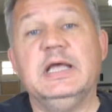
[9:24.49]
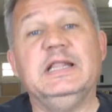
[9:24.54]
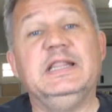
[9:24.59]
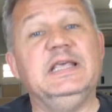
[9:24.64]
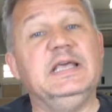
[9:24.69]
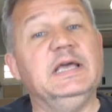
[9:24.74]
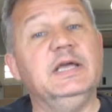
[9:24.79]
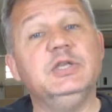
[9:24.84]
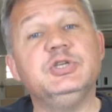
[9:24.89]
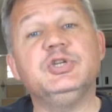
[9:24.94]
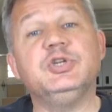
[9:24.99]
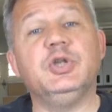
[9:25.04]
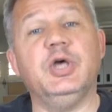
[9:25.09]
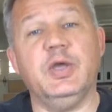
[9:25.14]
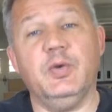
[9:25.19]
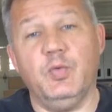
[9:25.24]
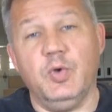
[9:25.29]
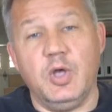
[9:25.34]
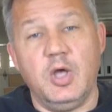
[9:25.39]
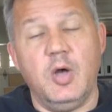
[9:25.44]
The engine
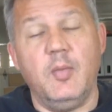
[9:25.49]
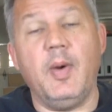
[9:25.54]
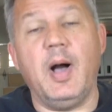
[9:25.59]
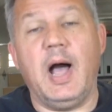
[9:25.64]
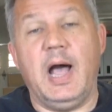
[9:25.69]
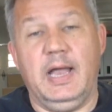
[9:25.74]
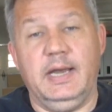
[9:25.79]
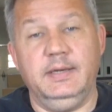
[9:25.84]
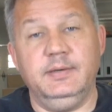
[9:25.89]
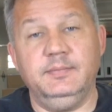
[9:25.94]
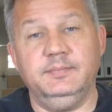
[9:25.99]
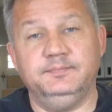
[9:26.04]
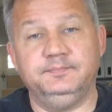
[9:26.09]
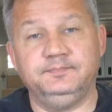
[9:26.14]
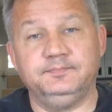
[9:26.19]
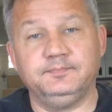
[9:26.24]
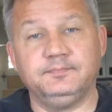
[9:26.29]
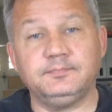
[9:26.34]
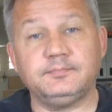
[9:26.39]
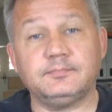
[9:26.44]
light will come on
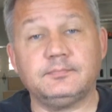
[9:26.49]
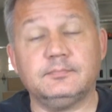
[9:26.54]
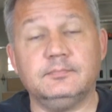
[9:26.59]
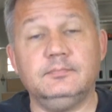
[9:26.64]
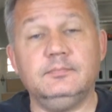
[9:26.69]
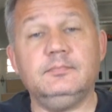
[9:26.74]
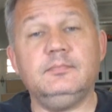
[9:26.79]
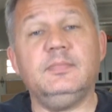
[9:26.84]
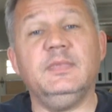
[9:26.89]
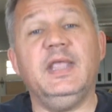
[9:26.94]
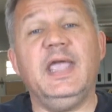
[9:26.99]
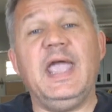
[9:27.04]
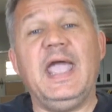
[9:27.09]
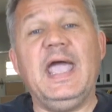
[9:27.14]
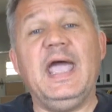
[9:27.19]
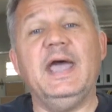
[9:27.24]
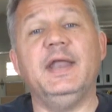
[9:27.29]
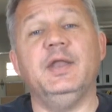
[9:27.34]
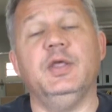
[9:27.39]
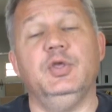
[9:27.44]

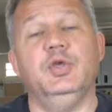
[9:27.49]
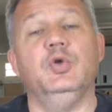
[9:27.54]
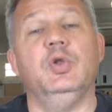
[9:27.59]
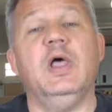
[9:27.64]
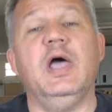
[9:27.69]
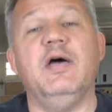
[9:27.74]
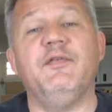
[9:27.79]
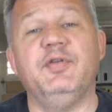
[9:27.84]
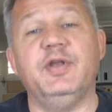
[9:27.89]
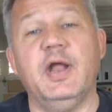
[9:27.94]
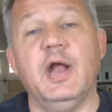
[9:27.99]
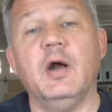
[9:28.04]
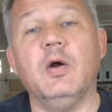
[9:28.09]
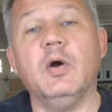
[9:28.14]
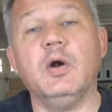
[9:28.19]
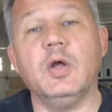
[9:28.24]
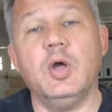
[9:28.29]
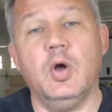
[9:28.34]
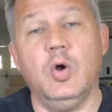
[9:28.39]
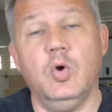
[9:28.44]
and you'll have an
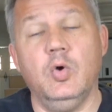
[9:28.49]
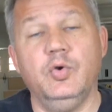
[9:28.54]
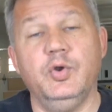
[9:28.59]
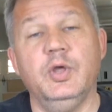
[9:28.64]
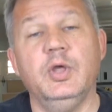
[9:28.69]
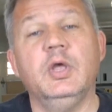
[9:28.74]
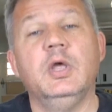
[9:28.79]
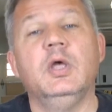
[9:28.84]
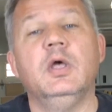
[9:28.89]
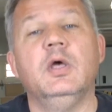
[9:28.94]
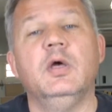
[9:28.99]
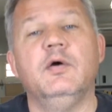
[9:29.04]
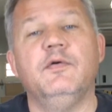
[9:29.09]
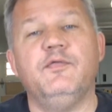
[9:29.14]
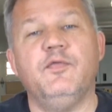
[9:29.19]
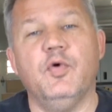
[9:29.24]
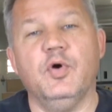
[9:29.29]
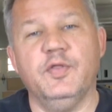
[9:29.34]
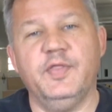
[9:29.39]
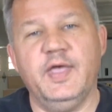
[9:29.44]
error code
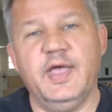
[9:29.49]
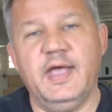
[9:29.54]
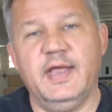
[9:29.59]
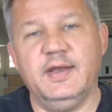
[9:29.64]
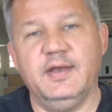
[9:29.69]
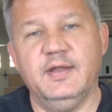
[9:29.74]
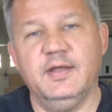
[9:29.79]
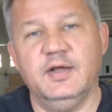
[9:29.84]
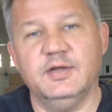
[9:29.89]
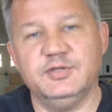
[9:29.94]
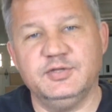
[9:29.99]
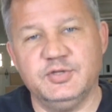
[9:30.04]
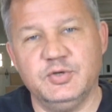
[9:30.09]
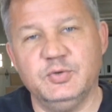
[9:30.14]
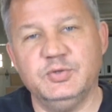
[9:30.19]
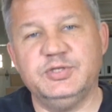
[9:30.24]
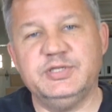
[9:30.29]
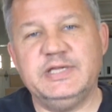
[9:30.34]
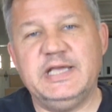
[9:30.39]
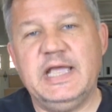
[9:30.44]
for that
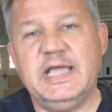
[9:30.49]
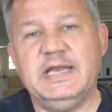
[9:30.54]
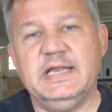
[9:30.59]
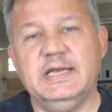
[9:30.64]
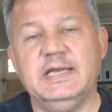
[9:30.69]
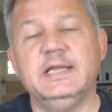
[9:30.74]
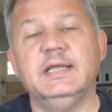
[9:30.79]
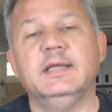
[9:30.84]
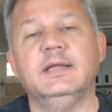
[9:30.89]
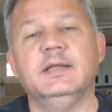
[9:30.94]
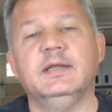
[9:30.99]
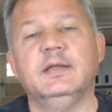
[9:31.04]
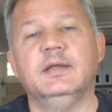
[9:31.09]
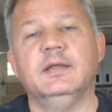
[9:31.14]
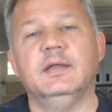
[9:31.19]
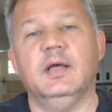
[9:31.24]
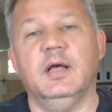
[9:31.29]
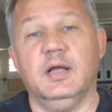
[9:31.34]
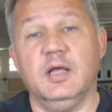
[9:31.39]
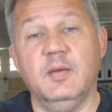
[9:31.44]
associated
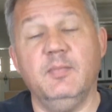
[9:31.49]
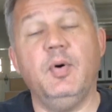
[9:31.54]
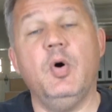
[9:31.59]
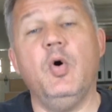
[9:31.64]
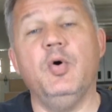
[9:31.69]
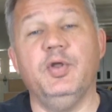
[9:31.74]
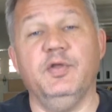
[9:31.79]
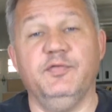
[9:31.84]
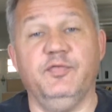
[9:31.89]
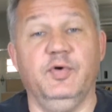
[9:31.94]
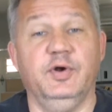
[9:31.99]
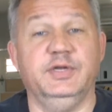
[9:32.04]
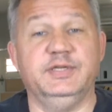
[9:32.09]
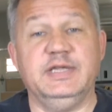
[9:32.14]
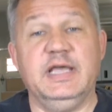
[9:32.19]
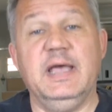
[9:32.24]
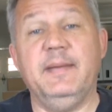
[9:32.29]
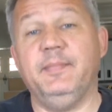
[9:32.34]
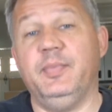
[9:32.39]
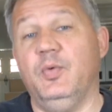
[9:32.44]
a component. For
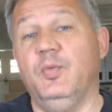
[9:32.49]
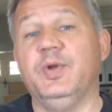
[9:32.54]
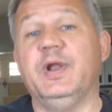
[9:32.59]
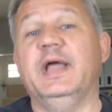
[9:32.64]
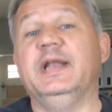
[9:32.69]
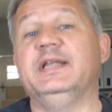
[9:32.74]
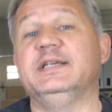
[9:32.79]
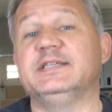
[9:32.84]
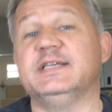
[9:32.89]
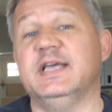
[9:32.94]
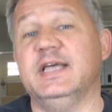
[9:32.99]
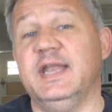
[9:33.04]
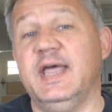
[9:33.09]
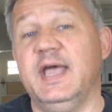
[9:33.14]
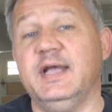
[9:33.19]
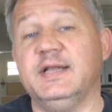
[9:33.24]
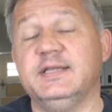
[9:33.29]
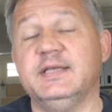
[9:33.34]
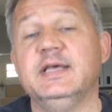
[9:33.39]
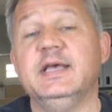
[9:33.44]
example, when I
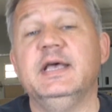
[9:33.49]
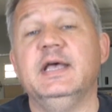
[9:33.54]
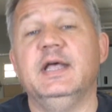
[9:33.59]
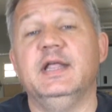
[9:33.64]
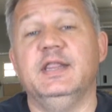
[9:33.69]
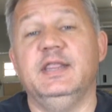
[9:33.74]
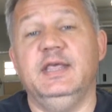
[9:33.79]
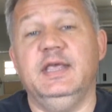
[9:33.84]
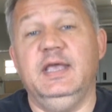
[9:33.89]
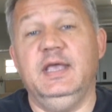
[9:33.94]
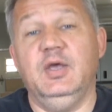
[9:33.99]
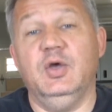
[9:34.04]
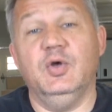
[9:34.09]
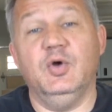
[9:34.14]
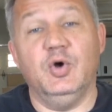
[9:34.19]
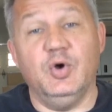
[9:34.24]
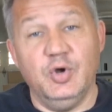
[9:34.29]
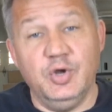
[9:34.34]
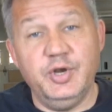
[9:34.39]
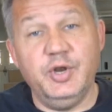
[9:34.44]
disconnect the
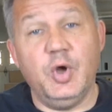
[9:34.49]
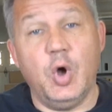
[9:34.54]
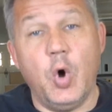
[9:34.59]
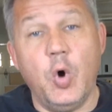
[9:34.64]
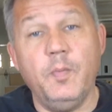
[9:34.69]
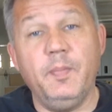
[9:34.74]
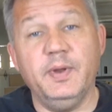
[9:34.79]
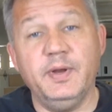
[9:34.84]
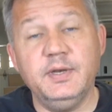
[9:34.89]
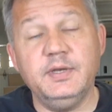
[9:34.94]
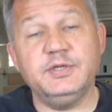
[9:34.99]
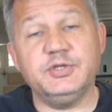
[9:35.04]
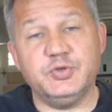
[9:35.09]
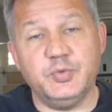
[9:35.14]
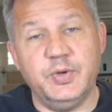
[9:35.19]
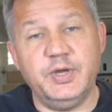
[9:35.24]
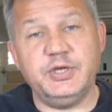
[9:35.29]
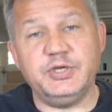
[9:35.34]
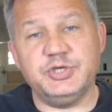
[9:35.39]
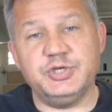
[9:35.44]
hood open
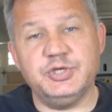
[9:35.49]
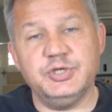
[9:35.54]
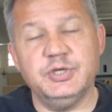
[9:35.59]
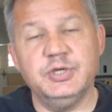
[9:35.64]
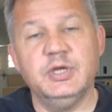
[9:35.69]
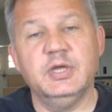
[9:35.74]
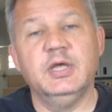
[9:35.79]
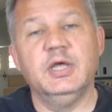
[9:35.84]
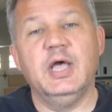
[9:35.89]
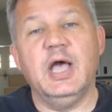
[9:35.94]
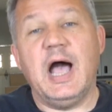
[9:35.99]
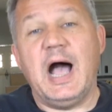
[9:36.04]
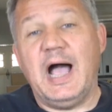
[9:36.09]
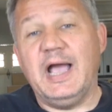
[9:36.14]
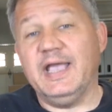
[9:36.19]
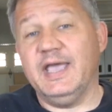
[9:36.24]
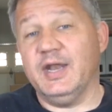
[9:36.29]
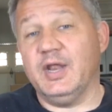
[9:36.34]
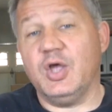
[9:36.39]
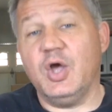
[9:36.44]
switch,
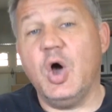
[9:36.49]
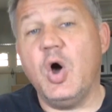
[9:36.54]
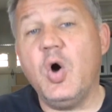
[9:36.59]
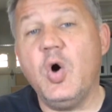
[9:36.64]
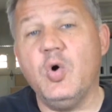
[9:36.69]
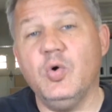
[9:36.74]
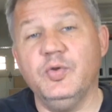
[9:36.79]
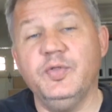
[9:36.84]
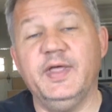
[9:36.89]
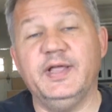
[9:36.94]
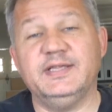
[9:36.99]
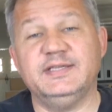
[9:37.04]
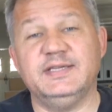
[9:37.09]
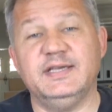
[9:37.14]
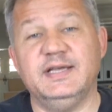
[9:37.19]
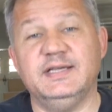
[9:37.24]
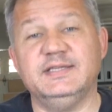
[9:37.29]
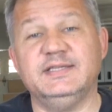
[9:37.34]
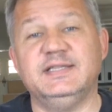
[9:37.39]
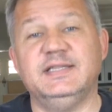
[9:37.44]
I get a code that
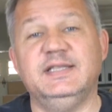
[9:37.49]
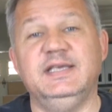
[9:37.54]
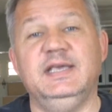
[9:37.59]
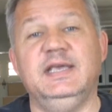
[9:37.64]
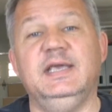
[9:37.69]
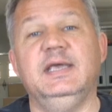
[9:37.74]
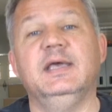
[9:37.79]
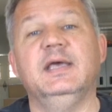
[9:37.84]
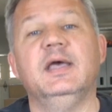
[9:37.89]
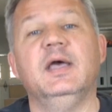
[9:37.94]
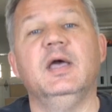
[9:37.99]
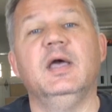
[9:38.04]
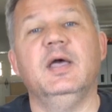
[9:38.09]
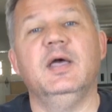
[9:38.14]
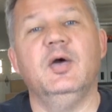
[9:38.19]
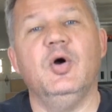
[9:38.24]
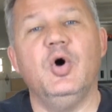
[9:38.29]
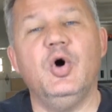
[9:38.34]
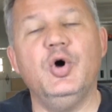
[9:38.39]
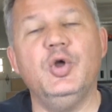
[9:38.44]
says the
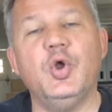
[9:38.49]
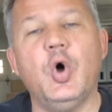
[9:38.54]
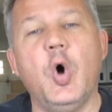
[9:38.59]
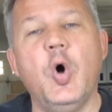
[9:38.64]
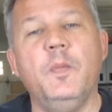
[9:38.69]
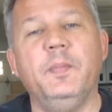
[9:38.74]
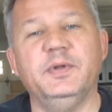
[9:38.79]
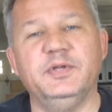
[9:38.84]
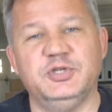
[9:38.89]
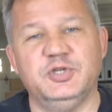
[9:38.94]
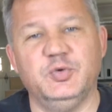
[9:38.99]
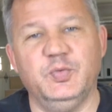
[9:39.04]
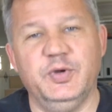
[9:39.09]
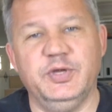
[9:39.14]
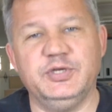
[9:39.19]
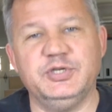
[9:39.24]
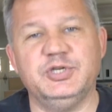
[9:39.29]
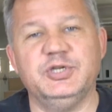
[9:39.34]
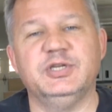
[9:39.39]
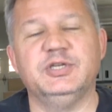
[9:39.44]
hood open
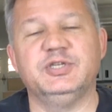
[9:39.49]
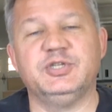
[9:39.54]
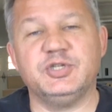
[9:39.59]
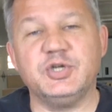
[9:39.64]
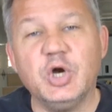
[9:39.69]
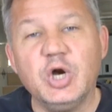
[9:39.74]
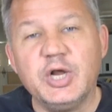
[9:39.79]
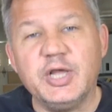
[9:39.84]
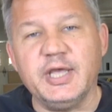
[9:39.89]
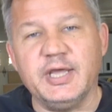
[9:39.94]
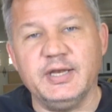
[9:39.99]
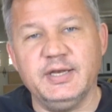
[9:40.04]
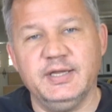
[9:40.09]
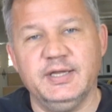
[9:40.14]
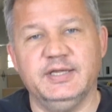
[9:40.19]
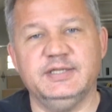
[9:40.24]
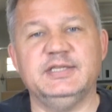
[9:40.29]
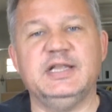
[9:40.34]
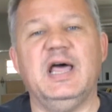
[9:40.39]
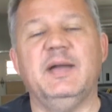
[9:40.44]
switch circuit
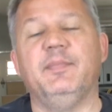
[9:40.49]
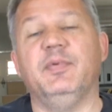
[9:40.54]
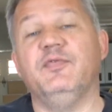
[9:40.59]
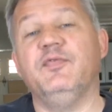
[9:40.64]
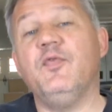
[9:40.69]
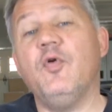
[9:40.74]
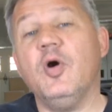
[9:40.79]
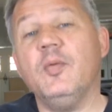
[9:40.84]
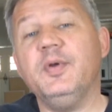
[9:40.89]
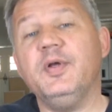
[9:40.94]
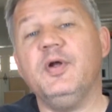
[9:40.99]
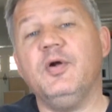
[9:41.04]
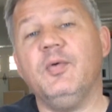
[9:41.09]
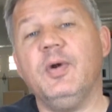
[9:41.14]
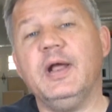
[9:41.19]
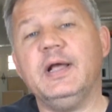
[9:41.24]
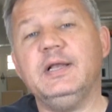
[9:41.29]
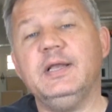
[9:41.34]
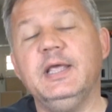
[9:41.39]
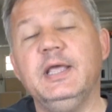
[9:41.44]
is not performing
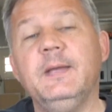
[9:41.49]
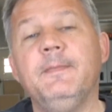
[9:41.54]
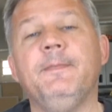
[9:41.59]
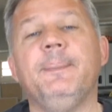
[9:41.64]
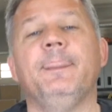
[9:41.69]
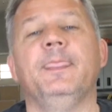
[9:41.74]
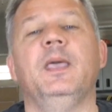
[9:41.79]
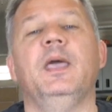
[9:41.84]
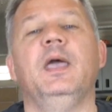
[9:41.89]
correctly.